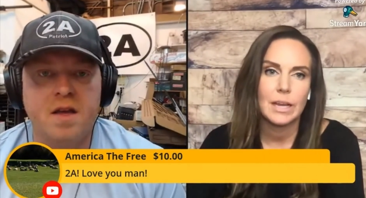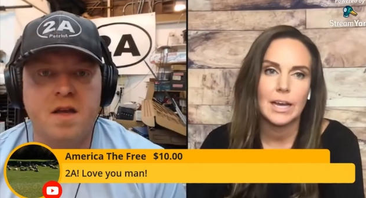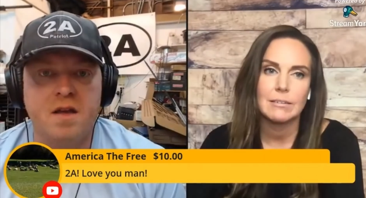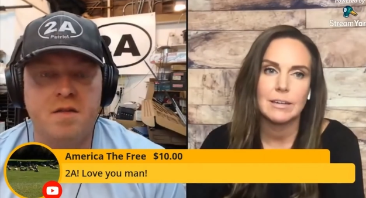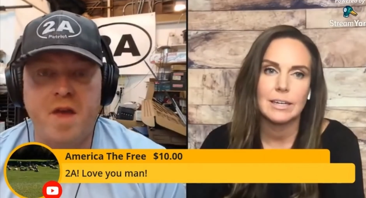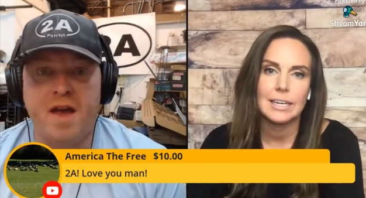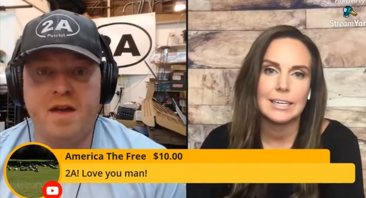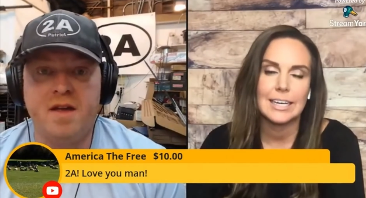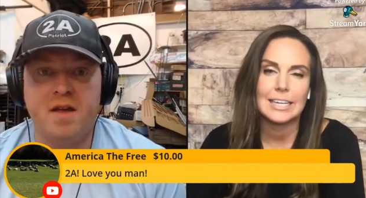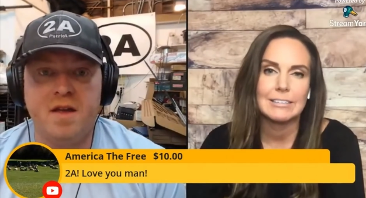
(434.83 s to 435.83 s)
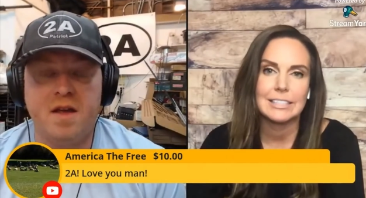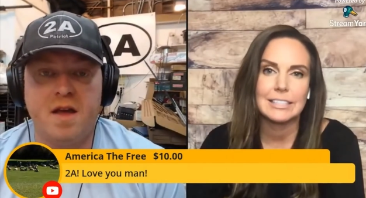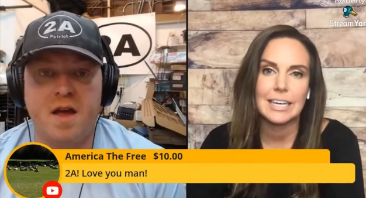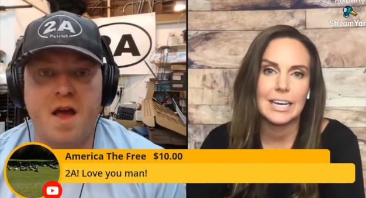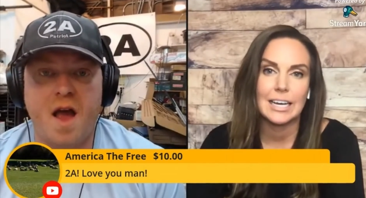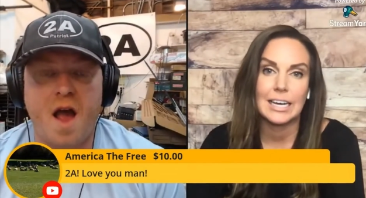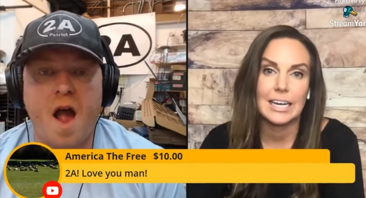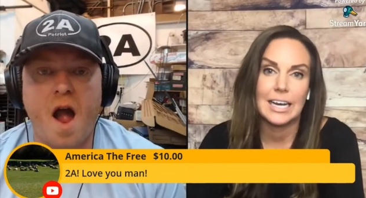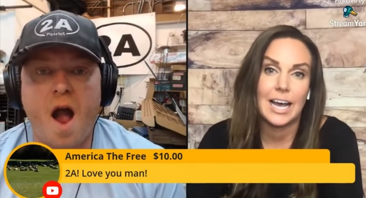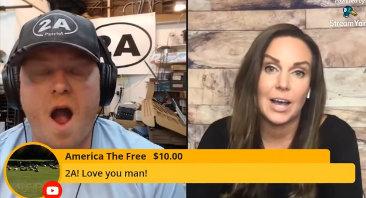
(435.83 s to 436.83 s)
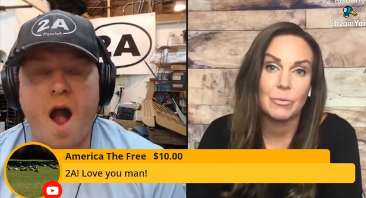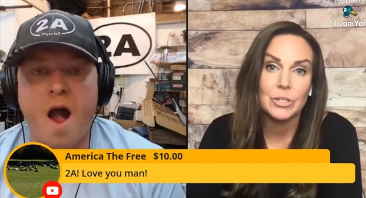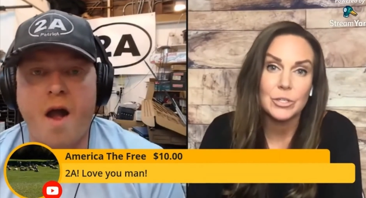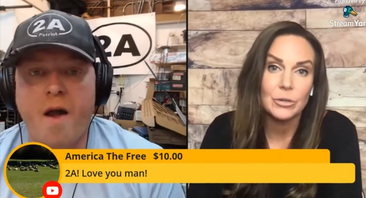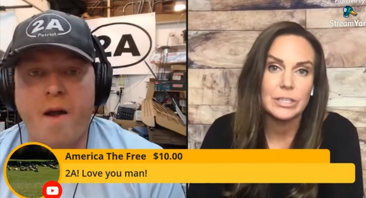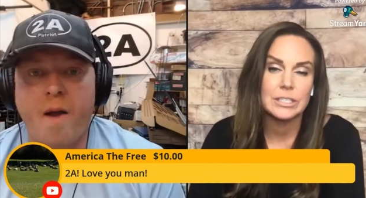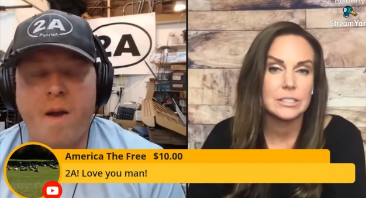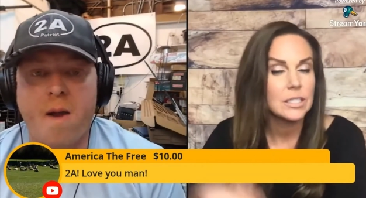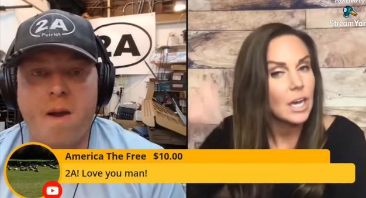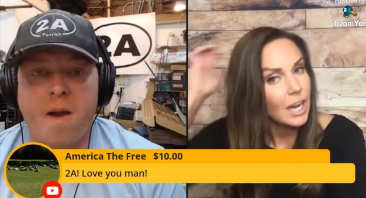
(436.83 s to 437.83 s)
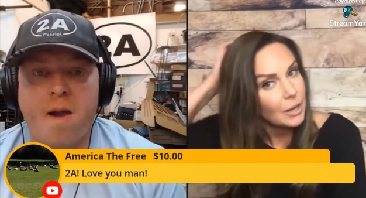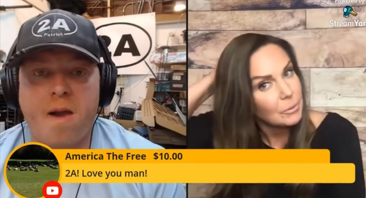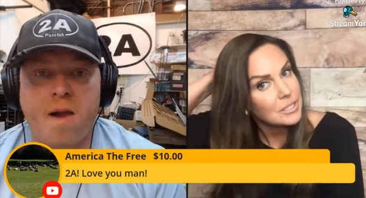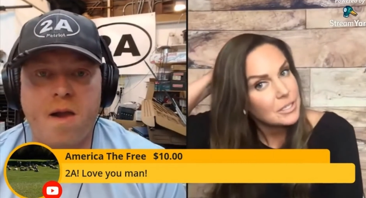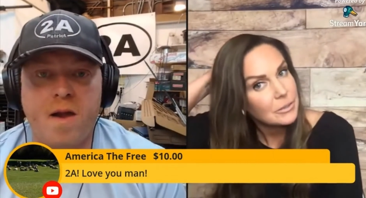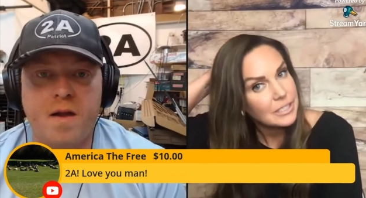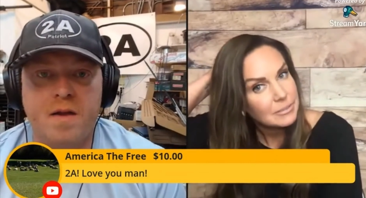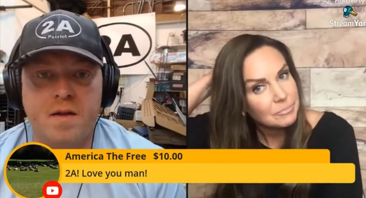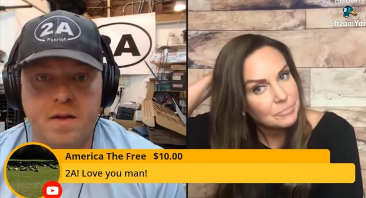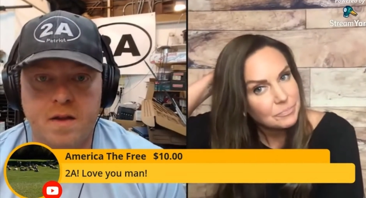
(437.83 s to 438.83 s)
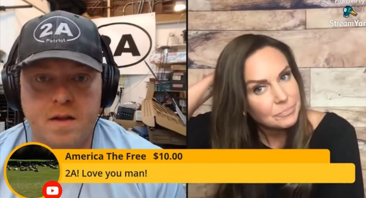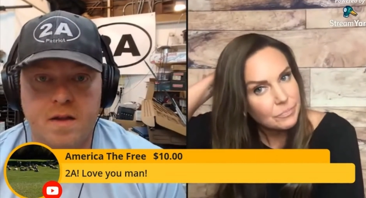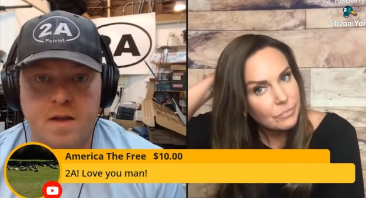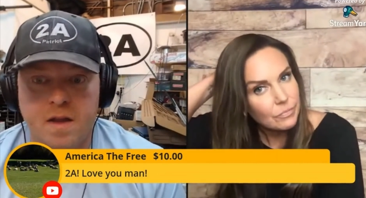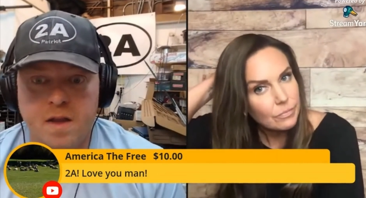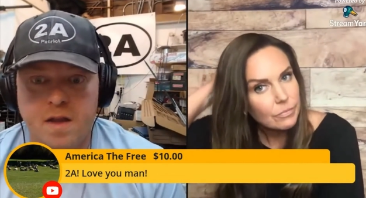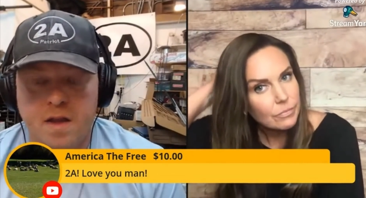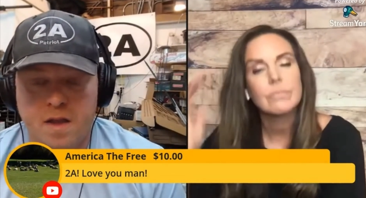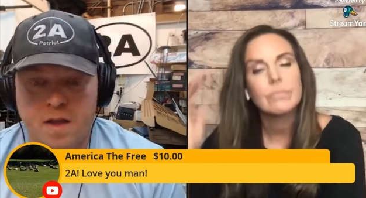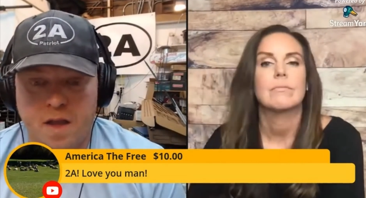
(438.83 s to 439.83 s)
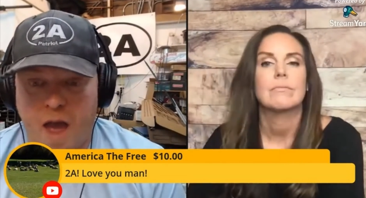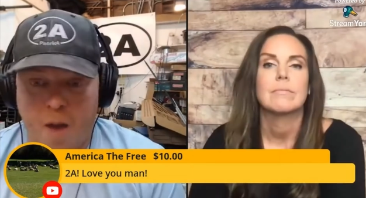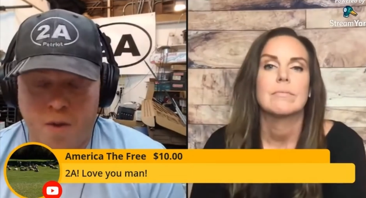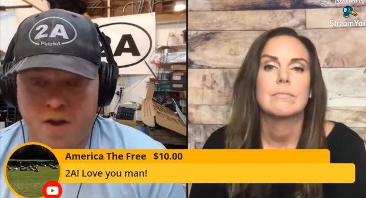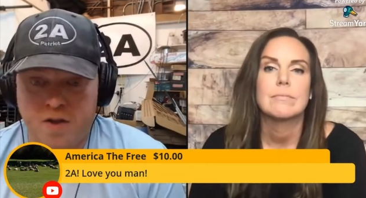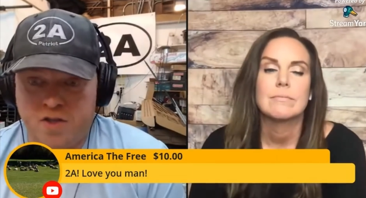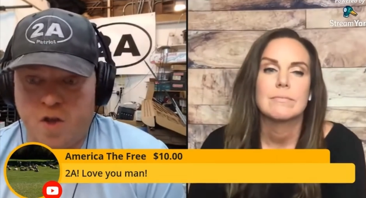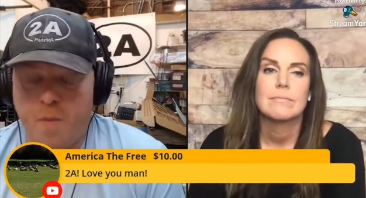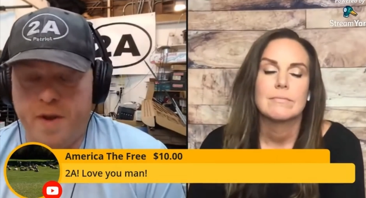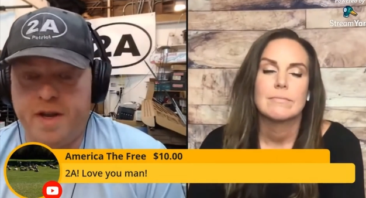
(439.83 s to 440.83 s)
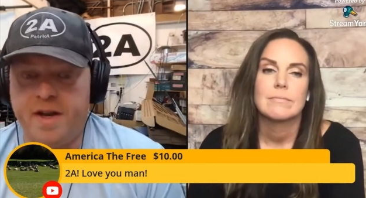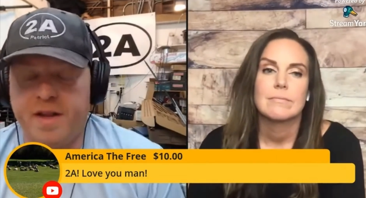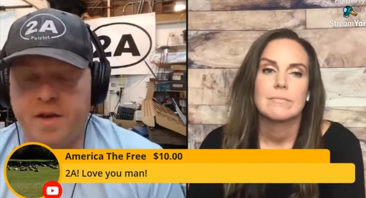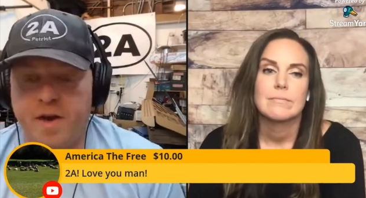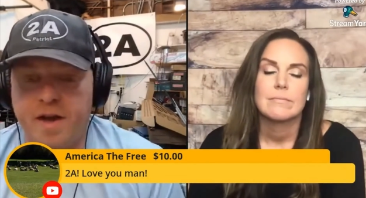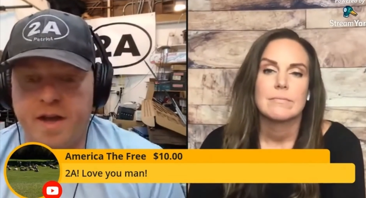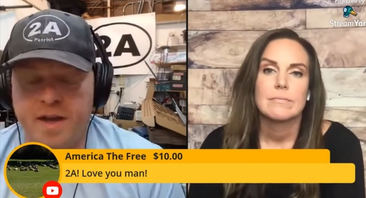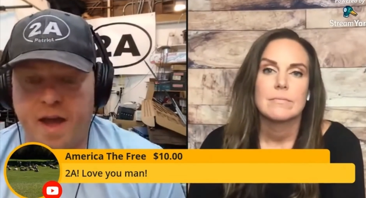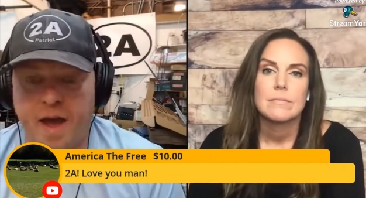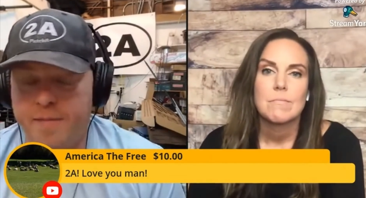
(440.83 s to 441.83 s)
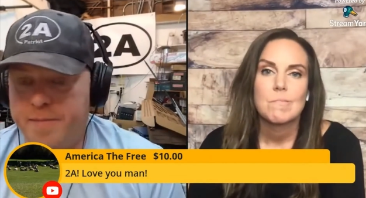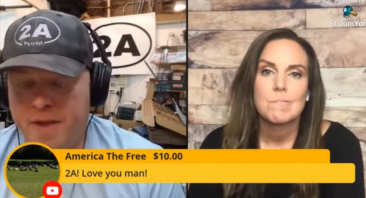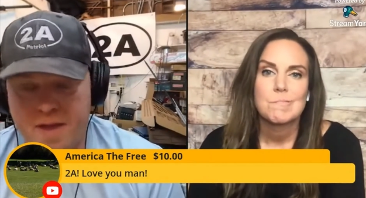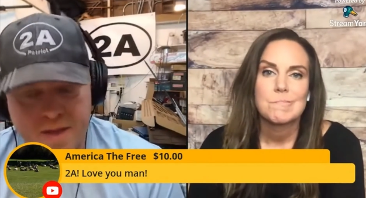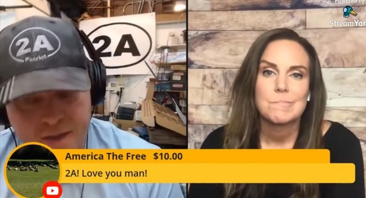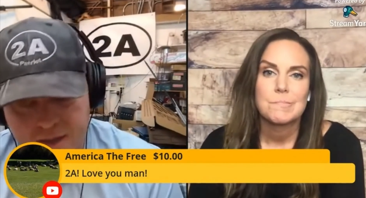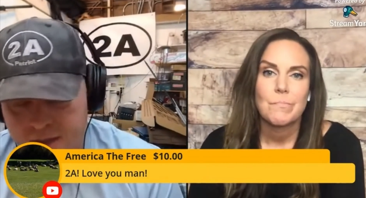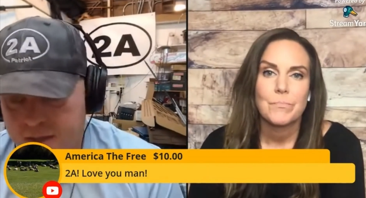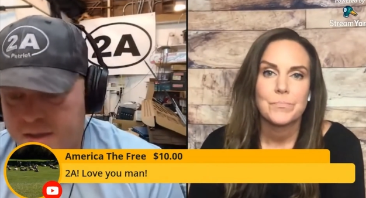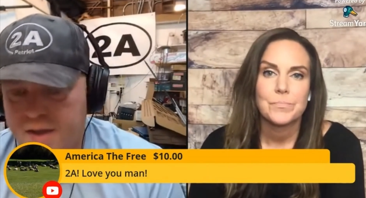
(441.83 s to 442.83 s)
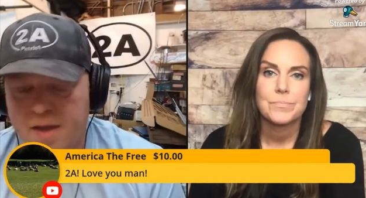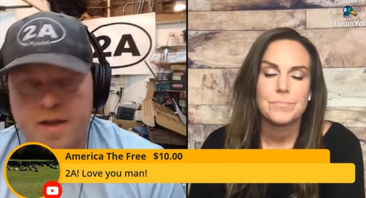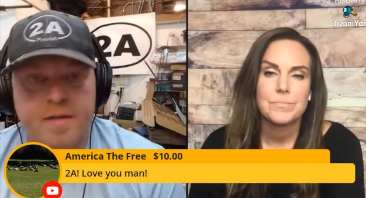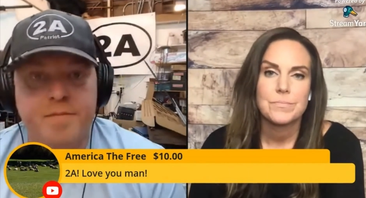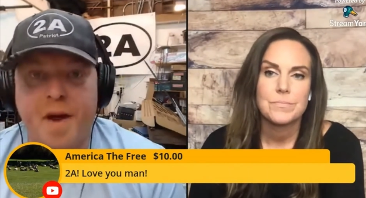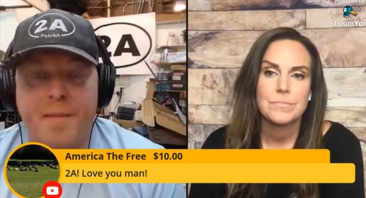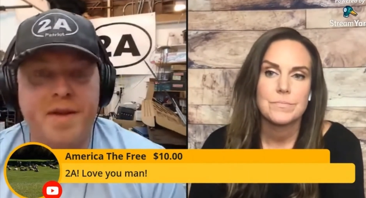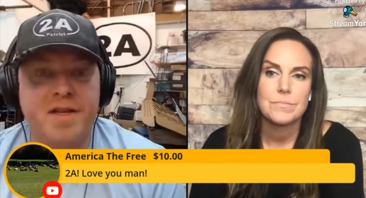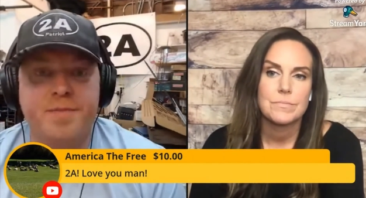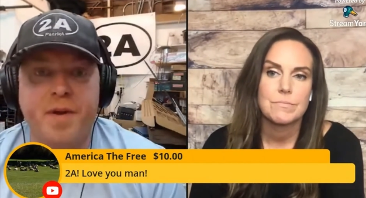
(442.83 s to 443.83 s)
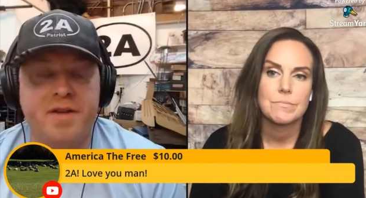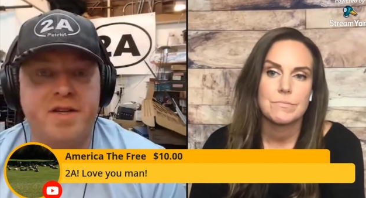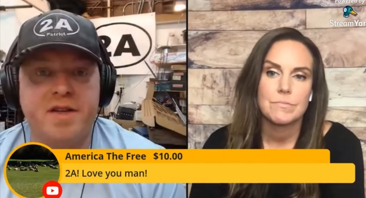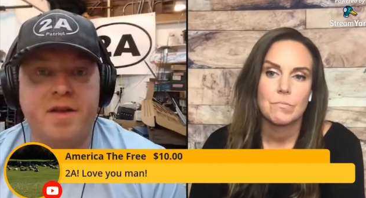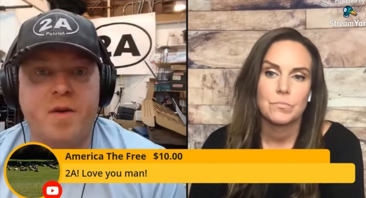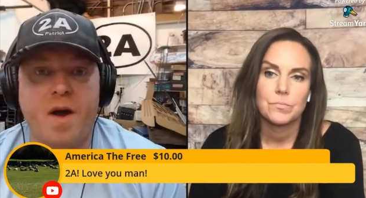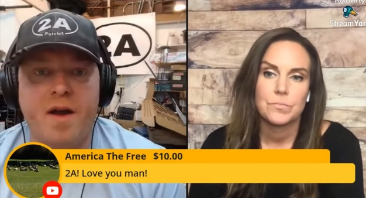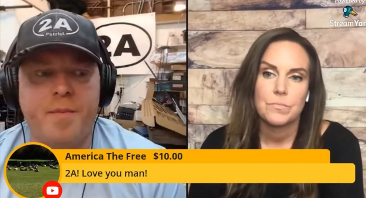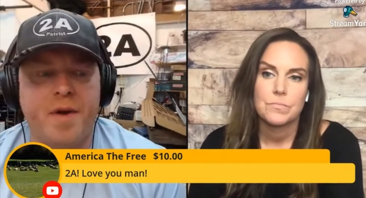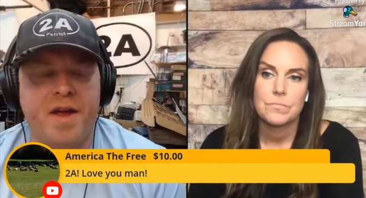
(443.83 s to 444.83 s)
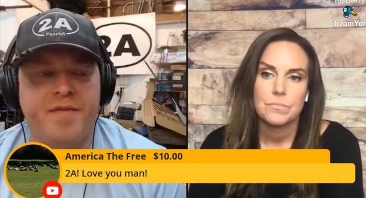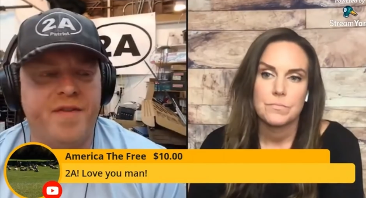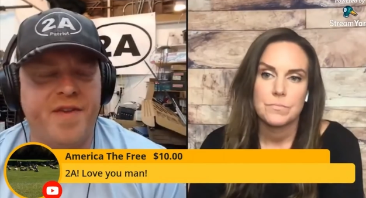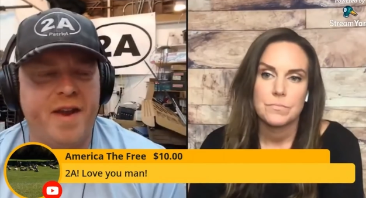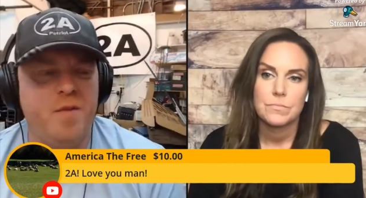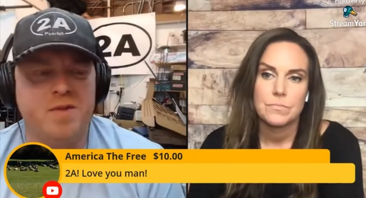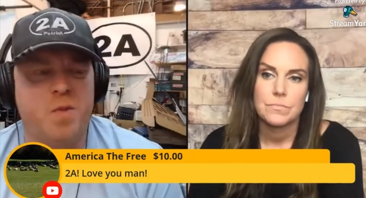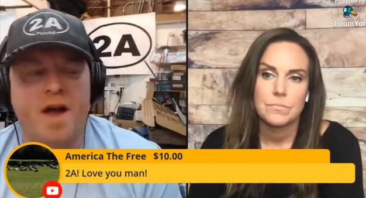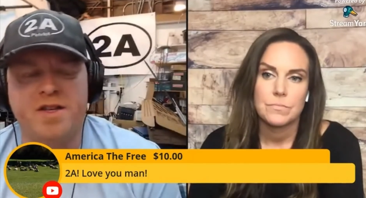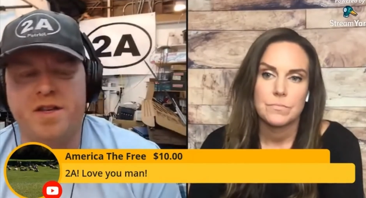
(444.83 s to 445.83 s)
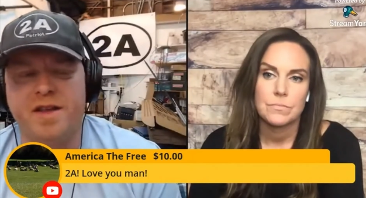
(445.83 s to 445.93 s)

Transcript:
Speaker 1: I don't, I don't think, I wouldn't do it. I wouldn't do it.
Speaker 2: I would urge nobody to do it. And I'm probably just preaching to the choir, but if anyone's watching